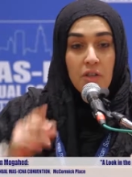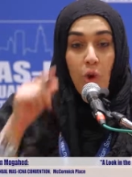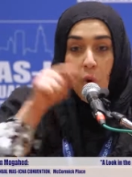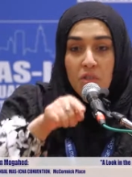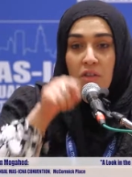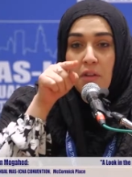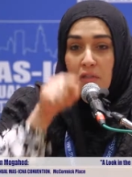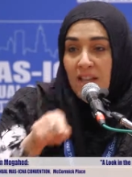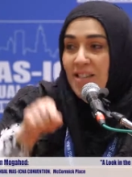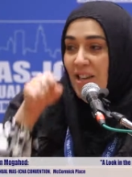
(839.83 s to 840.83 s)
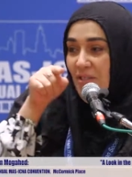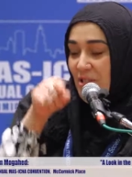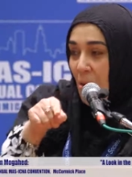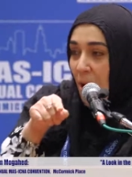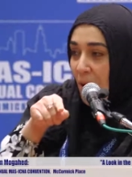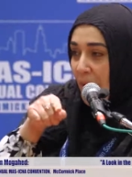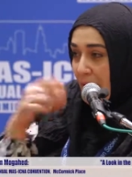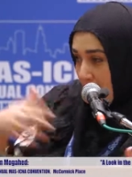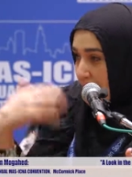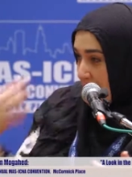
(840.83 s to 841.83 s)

Those are the things that you're swallowing.